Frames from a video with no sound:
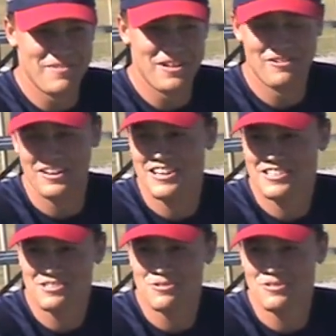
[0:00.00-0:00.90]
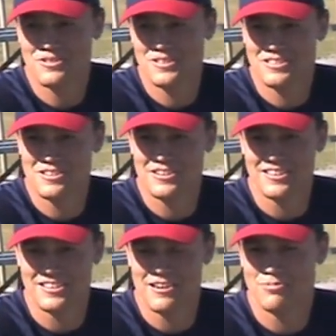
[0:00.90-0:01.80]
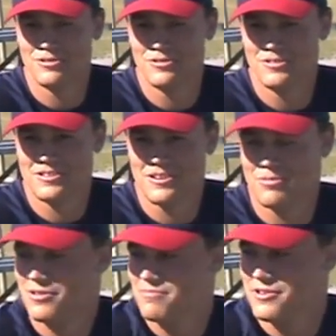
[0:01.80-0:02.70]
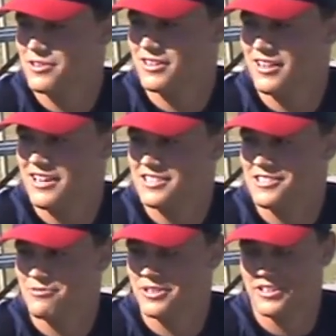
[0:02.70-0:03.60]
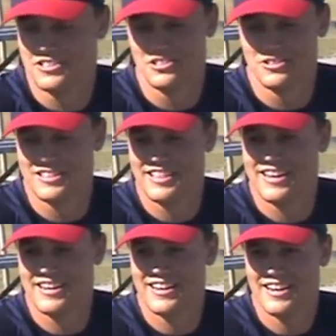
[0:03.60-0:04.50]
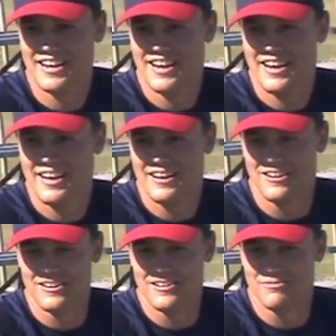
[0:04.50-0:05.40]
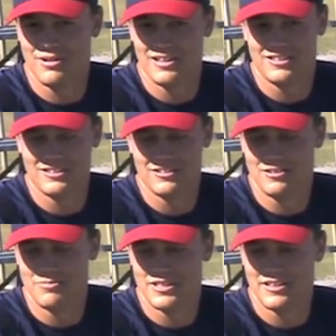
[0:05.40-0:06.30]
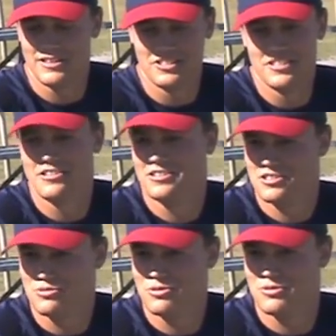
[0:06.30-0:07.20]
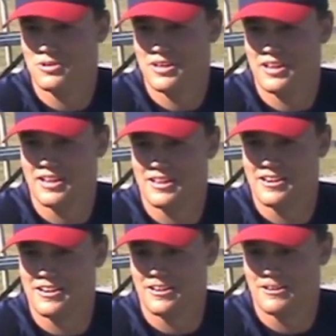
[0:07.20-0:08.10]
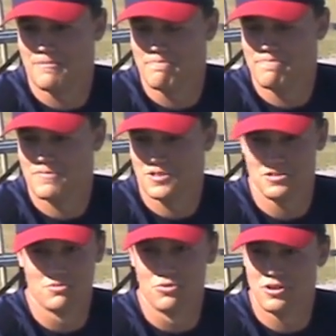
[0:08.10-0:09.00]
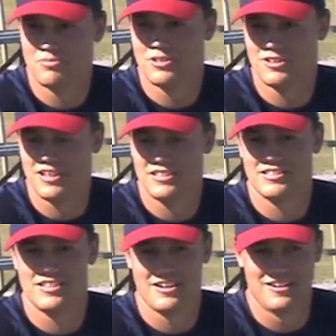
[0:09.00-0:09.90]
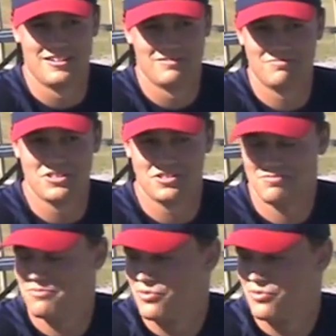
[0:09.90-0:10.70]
in high school took a couple computer classes. Really enjoyed that. Applied to Columbia Engineering School and took some more computer classes there, and I just